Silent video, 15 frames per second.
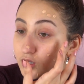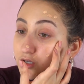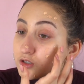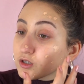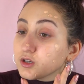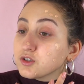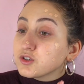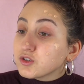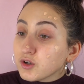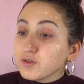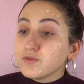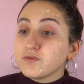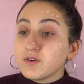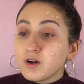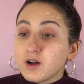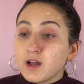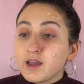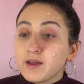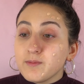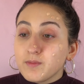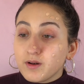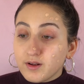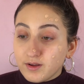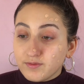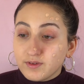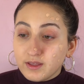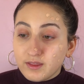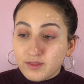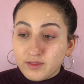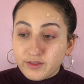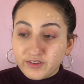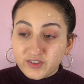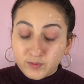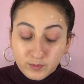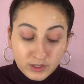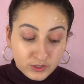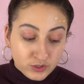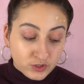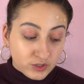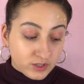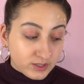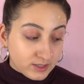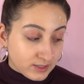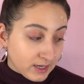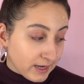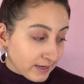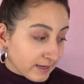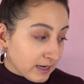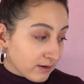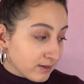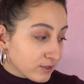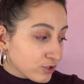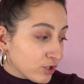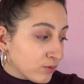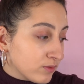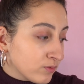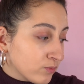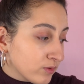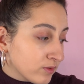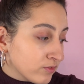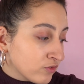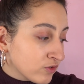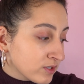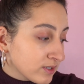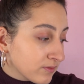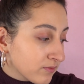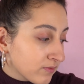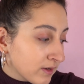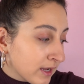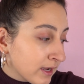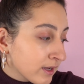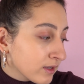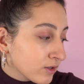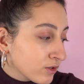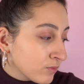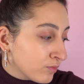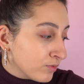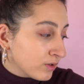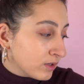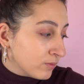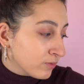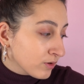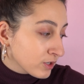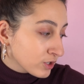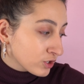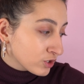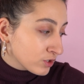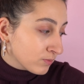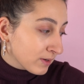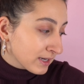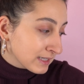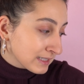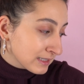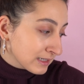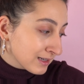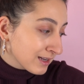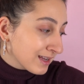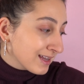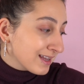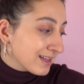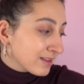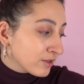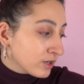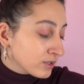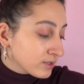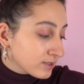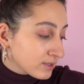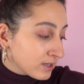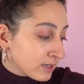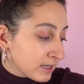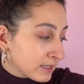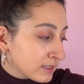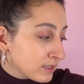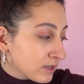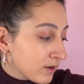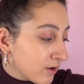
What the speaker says: So far I am loving the sponge side. Now let's go in with just a flat kabuki brush to blend in the other side.